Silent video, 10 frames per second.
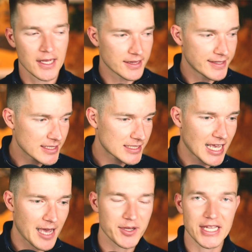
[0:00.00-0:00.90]
This
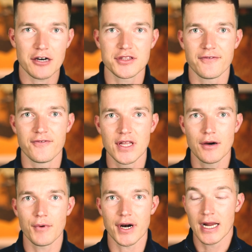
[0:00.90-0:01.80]
happened out of
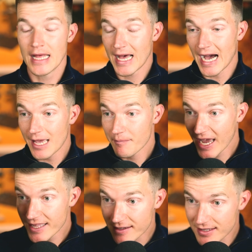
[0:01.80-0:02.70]
nowhere. I
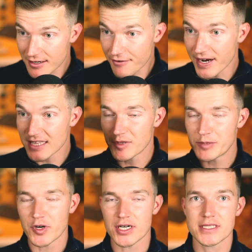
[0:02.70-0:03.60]
met an incredible
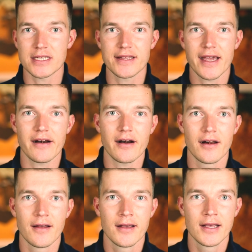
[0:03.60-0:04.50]
person there.
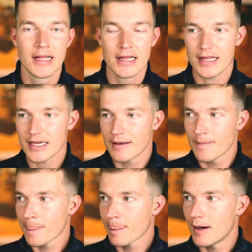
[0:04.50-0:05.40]
Like,
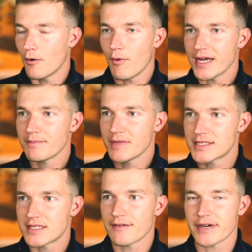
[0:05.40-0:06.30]
one
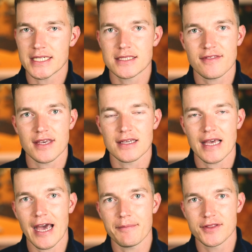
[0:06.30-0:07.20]
mysterious thing
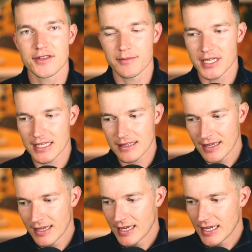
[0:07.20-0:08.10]
happened to me that
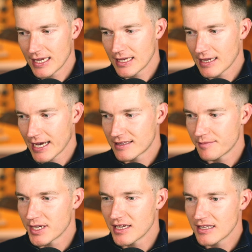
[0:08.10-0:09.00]
at the
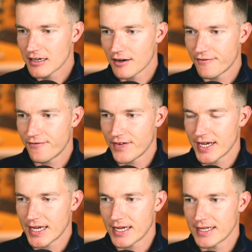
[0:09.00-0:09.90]
beginning of
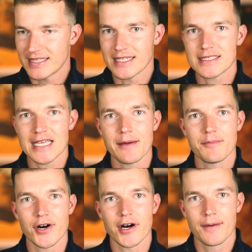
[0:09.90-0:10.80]

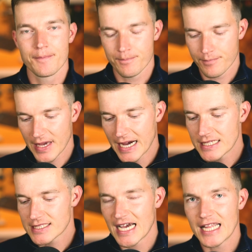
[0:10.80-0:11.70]
December, I
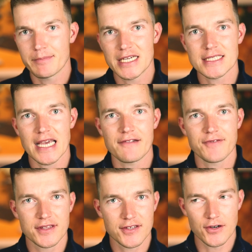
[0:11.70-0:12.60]
signed myself
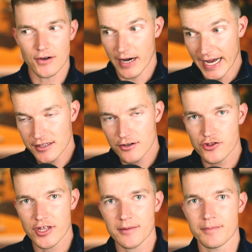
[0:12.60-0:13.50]
into a new
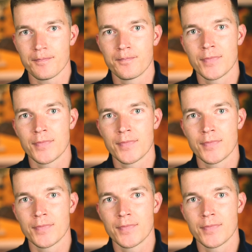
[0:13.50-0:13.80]
gym.